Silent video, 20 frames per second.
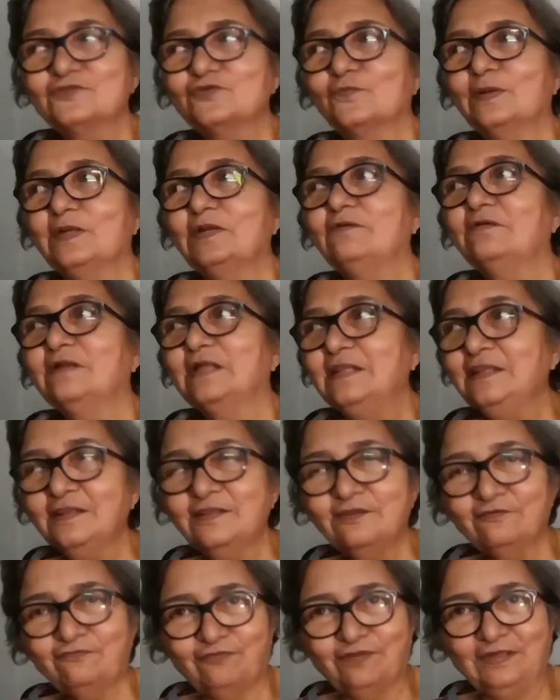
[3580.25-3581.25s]
So when you're in
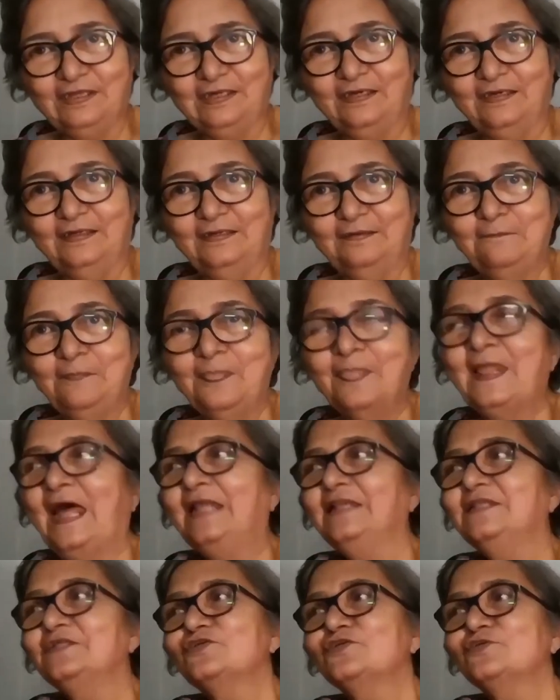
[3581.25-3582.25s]
the field,
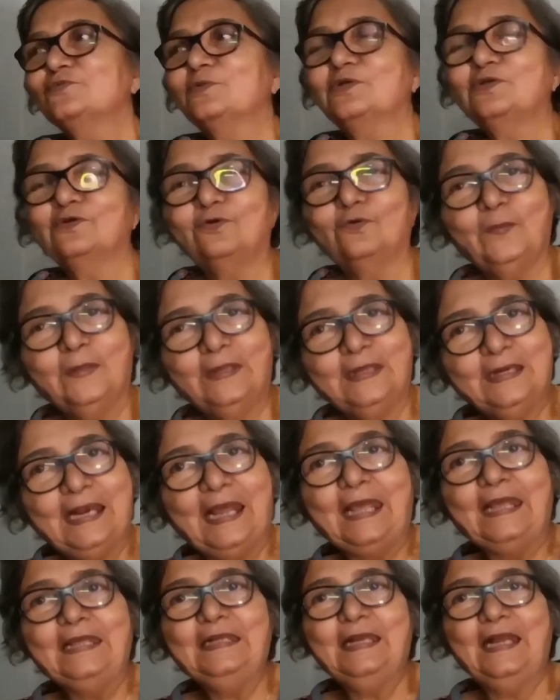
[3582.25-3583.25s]
and this is what you're doing
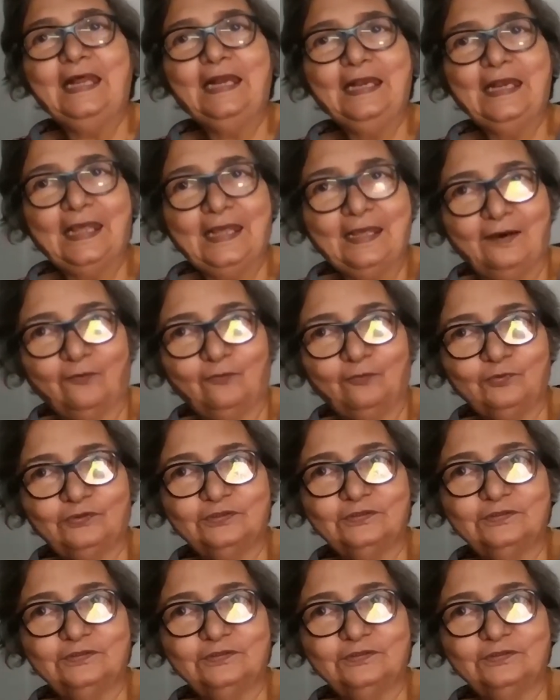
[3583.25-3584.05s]
day in and day out,